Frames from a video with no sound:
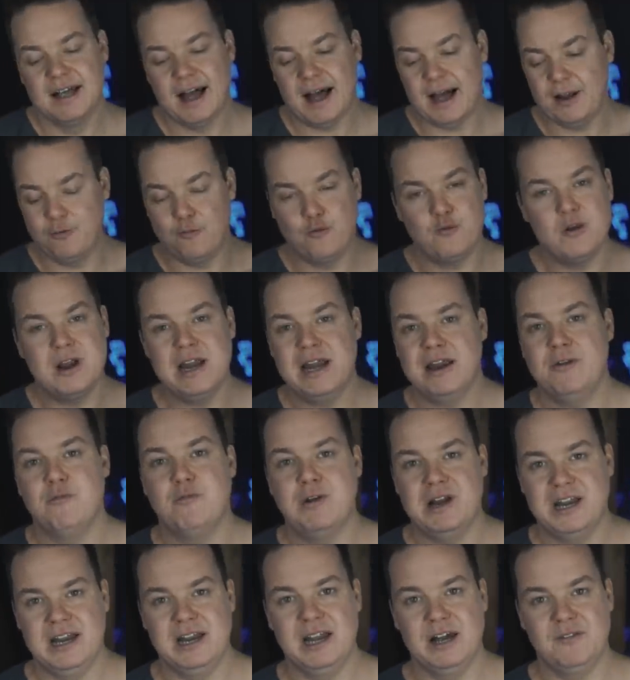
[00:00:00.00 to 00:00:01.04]
I really,
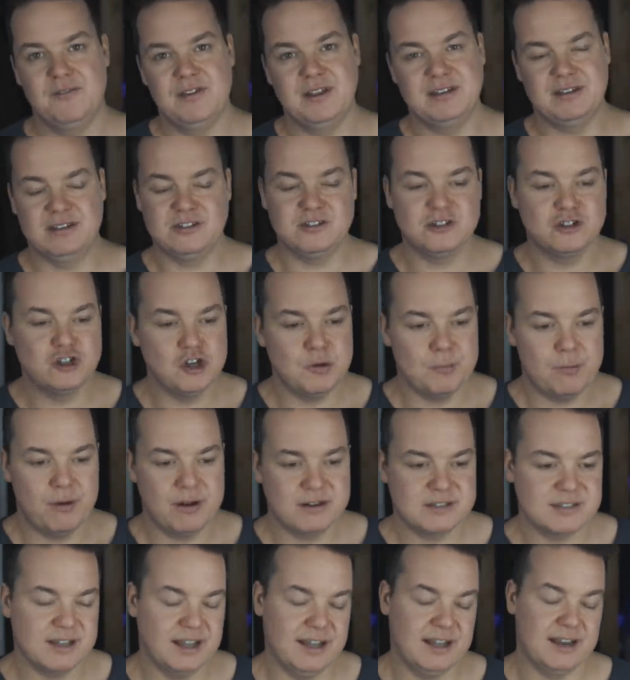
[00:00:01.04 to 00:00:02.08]
really love this. It's super
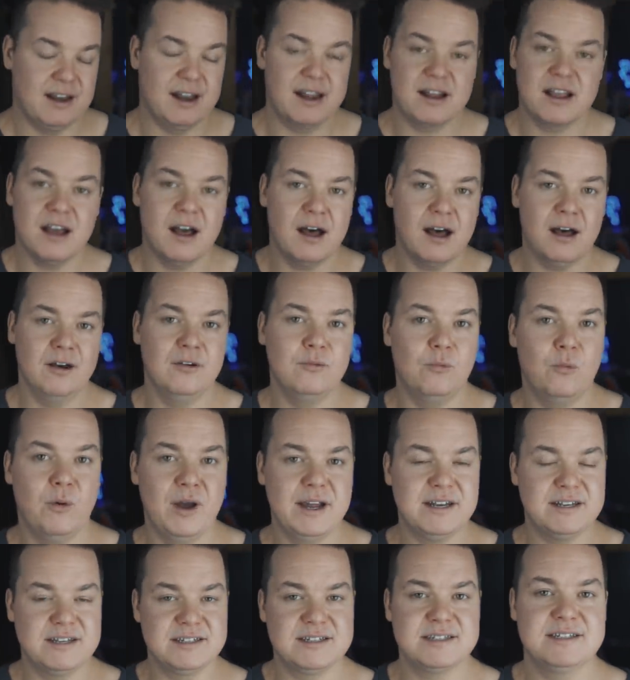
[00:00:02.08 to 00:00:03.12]
exciting and I can't
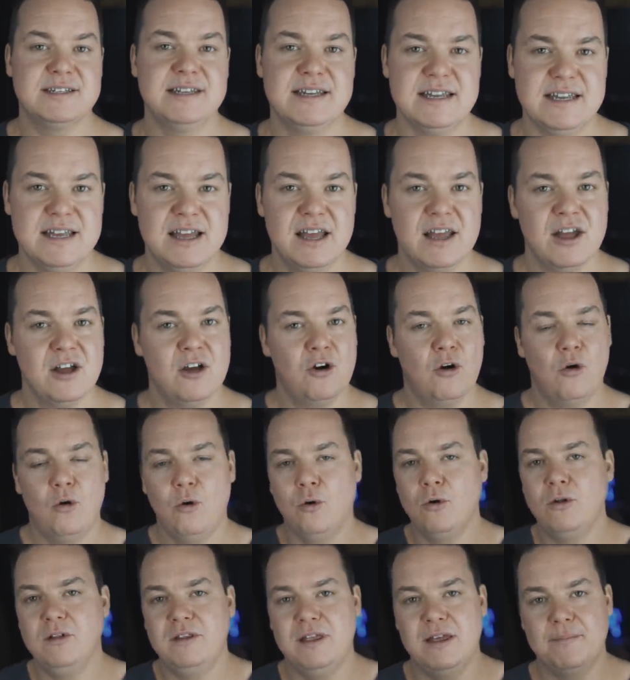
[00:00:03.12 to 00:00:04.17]
wait to see
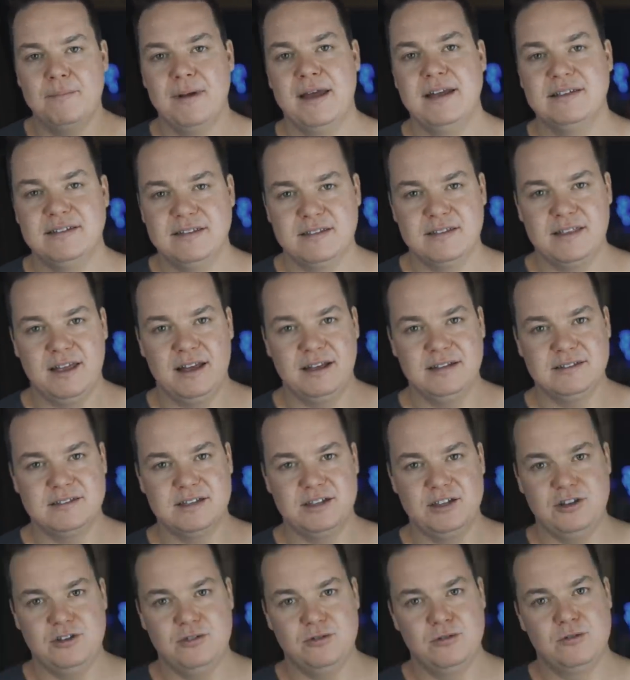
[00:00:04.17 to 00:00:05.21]
all the amazing things
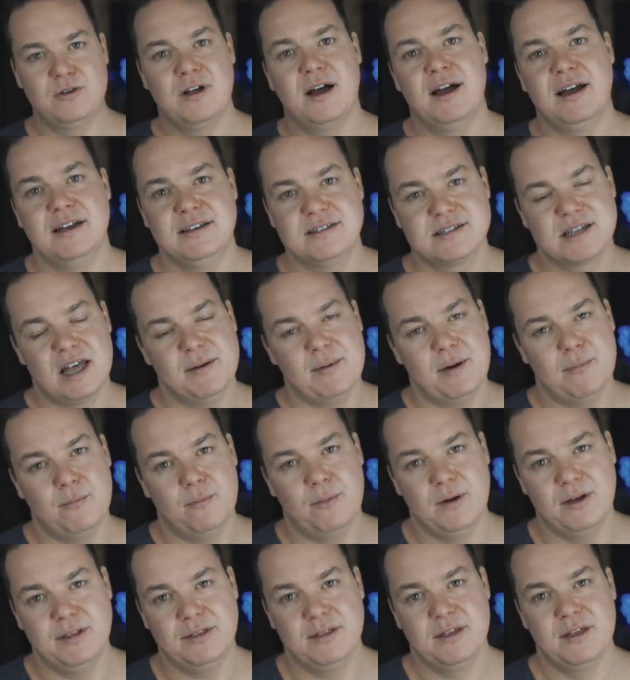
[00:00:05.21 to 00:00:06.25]
that you guys come up
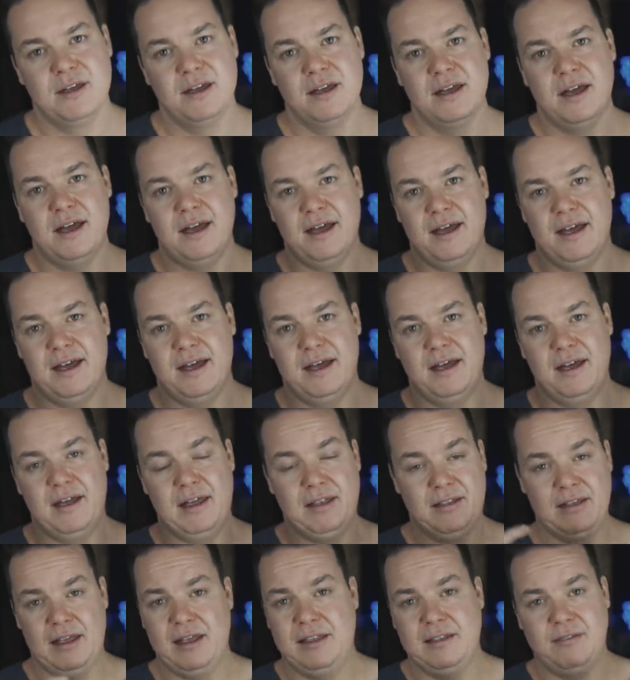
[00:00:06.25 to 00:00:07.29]
with uh,
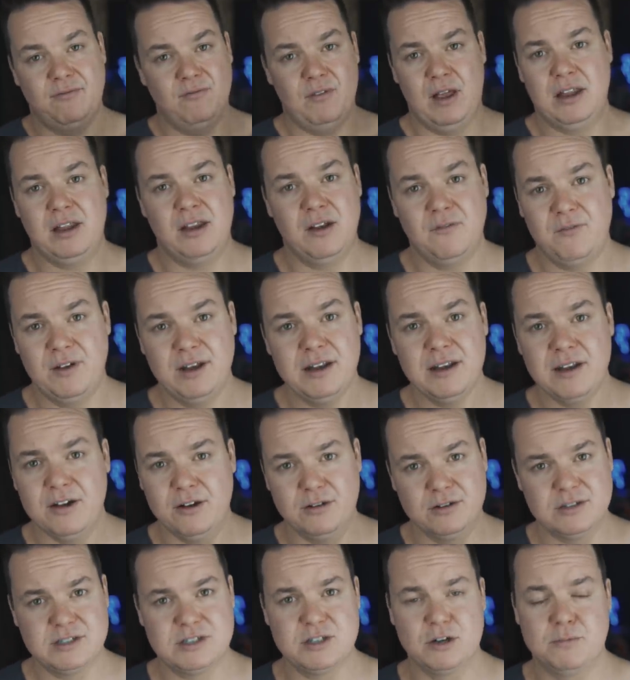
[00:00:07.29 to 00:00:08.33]
in, in, in, your
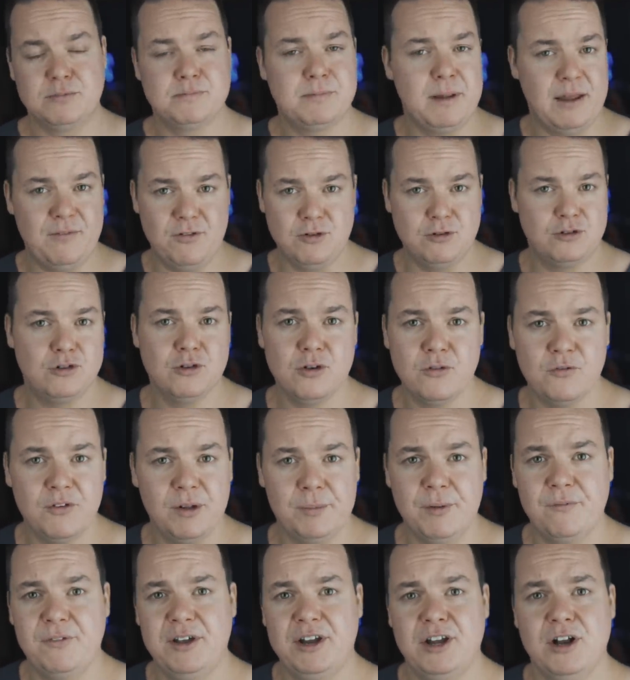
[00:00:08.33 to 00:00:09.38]
videos. So if you do
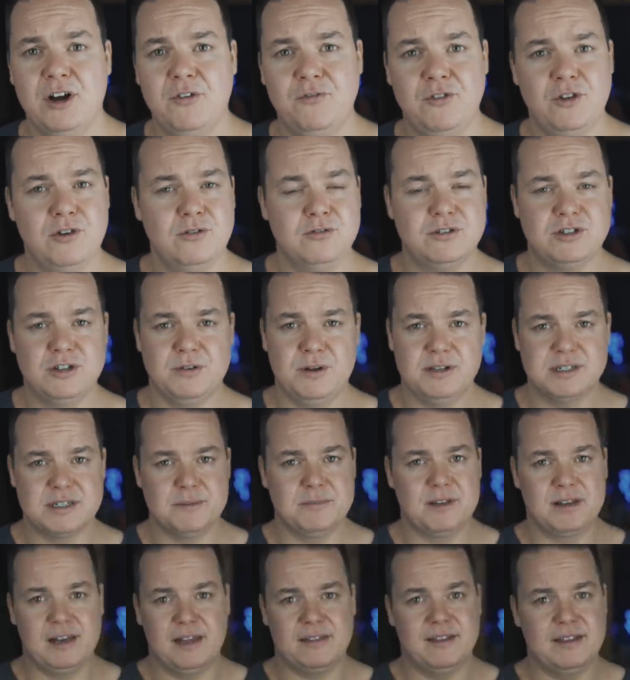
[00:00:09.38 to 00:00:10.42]
film a video of you doing
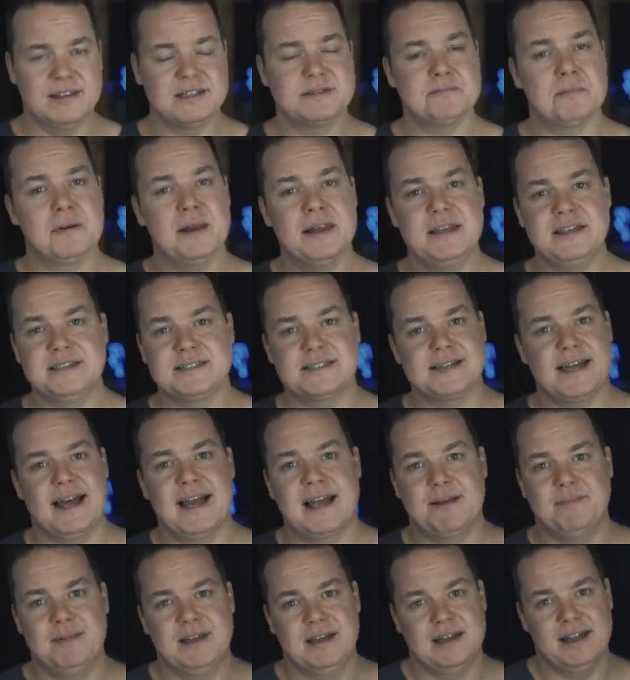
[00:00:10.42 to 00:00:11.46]
something like this, please
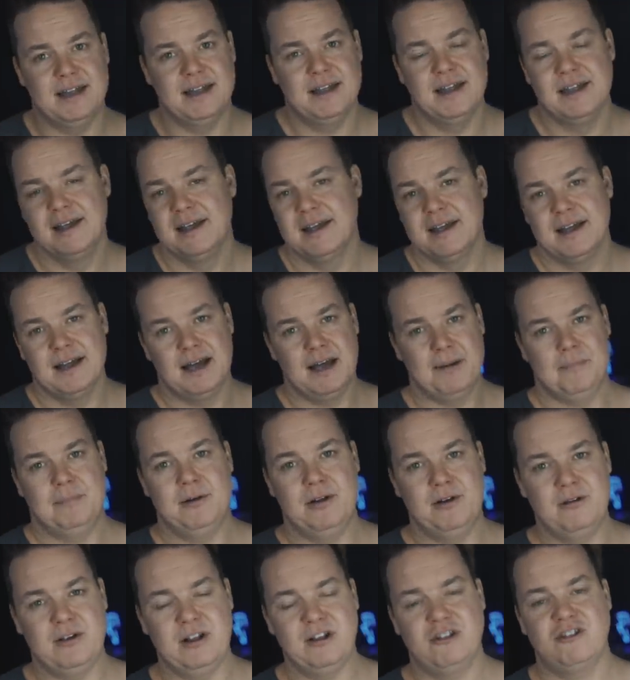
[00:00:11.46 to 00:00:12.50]
tag me in it,
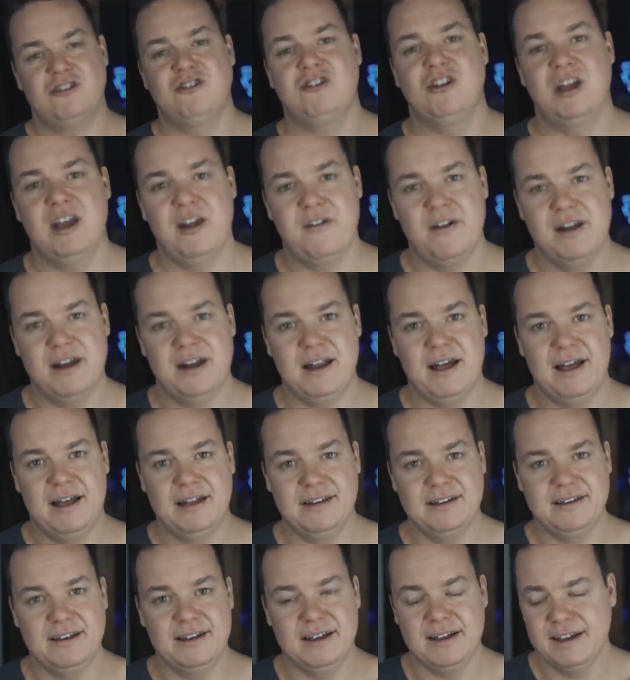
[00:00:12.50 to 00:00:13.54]
upload it, share it,
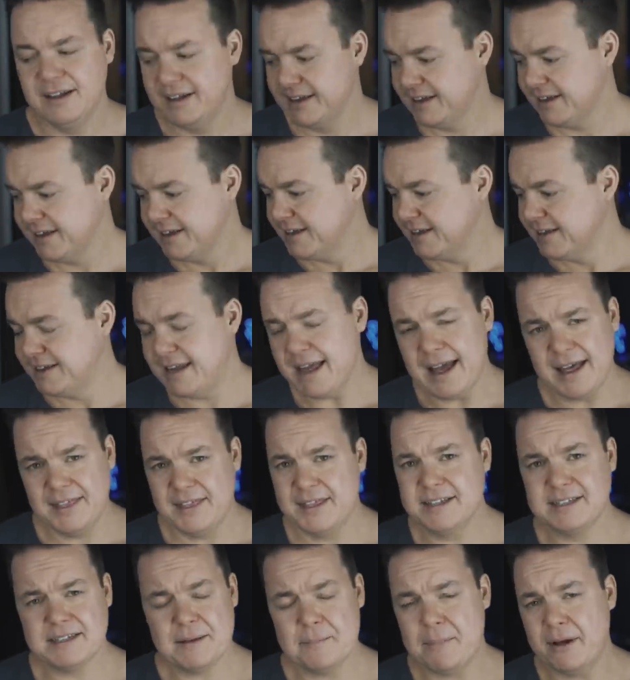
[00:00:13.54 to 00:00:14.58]
and uh, yeah,
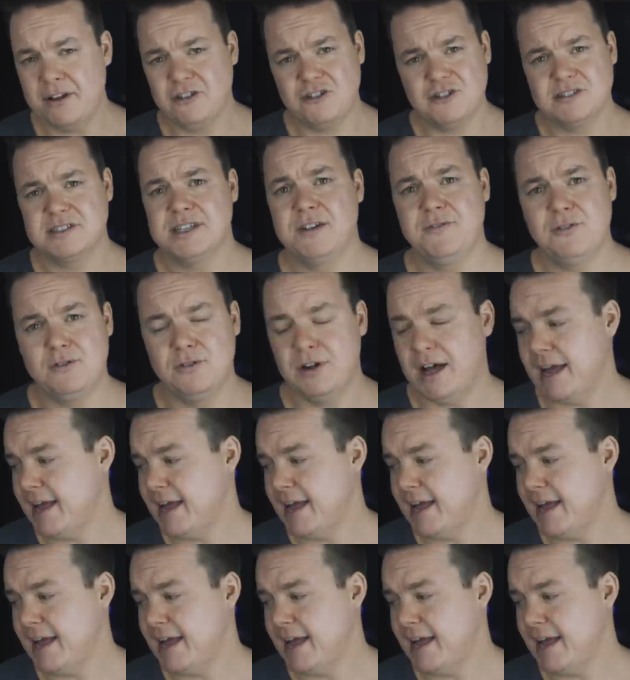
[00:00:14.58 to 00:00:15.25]
there's a bunch of stuff you can do.